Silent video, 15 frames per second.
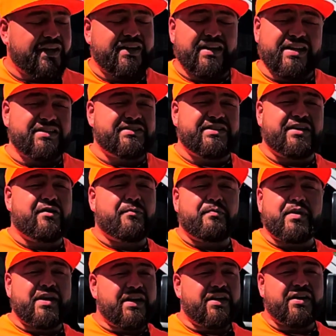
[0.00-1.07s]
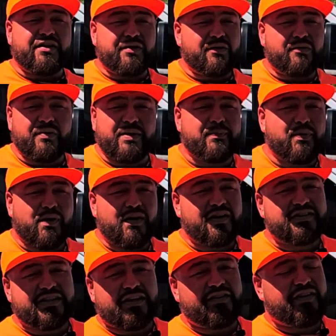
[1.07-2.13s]
Yes, there are many other great
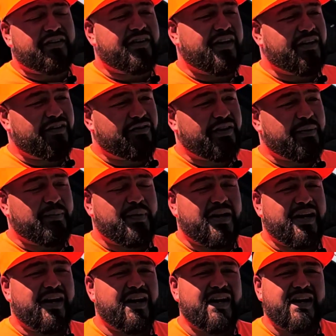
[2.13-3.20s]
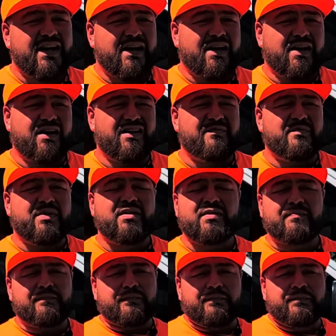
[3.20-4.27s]
products out there that you can buy.
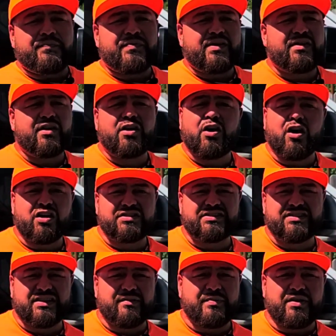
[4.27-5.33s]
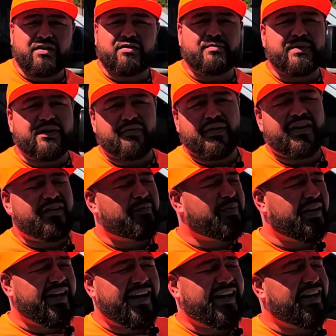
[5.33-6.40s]
The cost is gonna be a little bit greater,
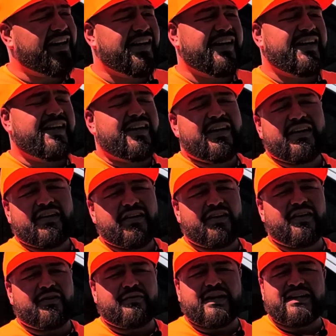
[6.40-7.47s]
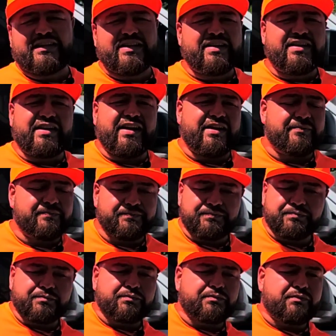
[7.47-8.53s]
but hey, you know, at the end of the day,
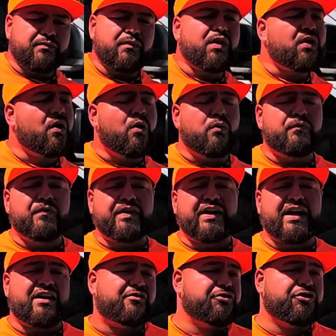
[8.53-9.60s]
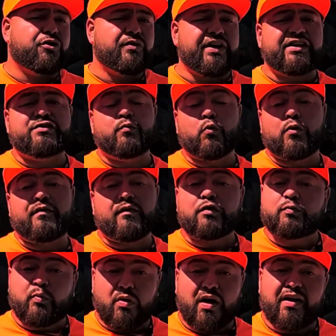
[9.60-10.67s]
hopefully I'll showcase more of
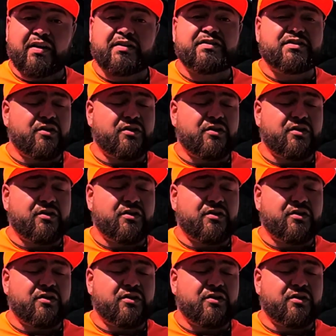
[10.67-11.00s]
those products.